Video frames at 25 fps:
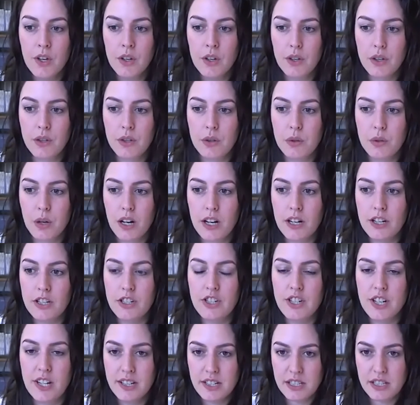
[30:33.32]
who are
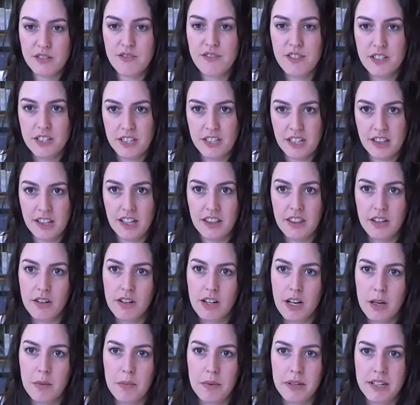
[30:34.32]
just feeling like they're
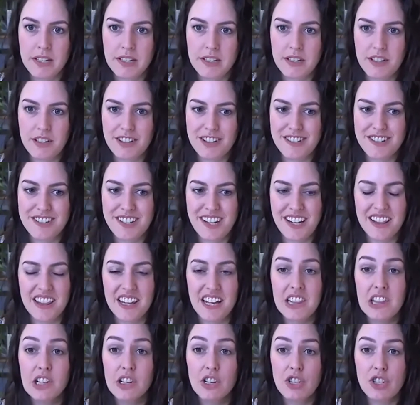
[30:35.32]
coming into their skin,
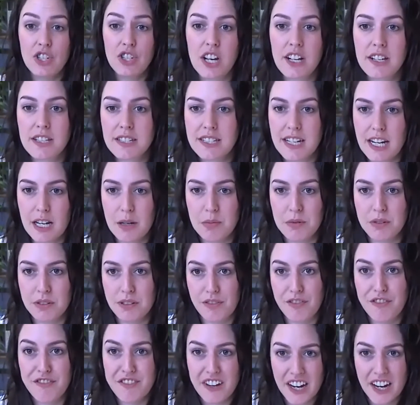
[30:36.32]
like they're just able
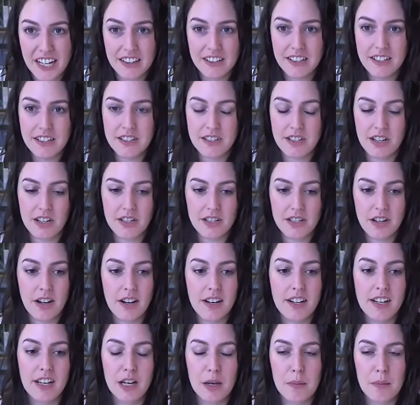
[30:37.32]
to finally start
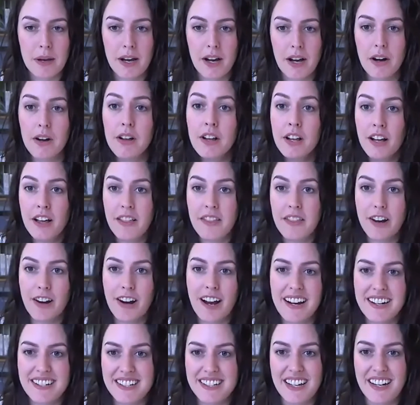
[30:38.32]
talking about their
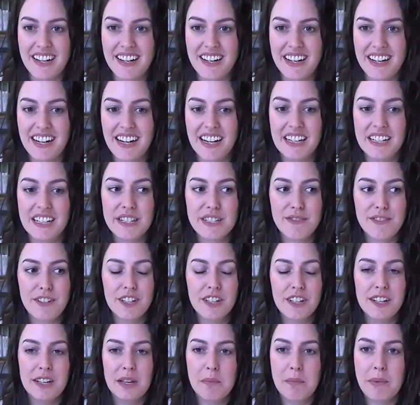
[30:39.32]
identity. And it's
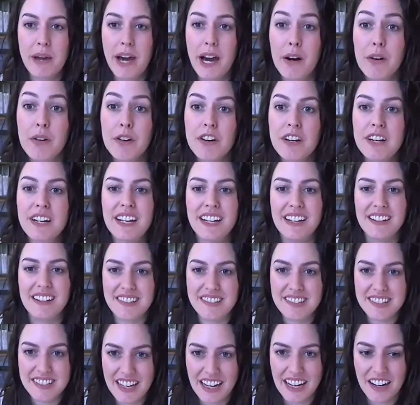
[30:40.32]
feeling empowering
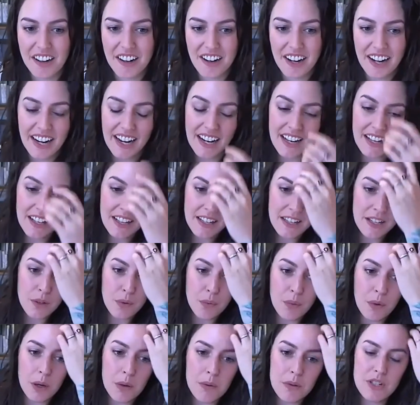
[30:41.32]
and scary.
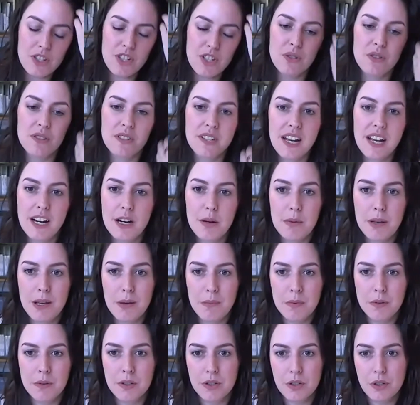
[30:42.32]
What would you say to
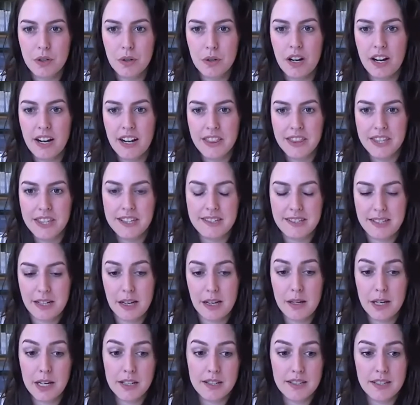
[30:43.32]
people who are in this,
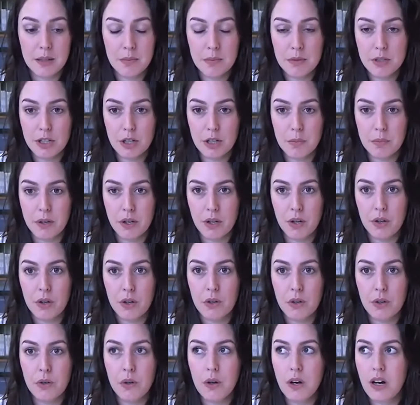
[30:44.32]
in a similar boat,
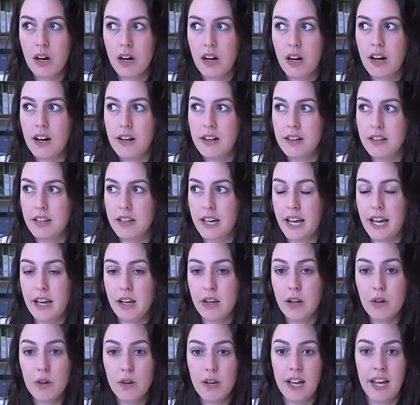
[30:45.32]
who are like,
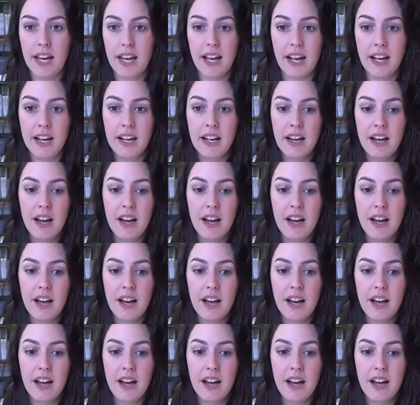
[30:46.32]
okay,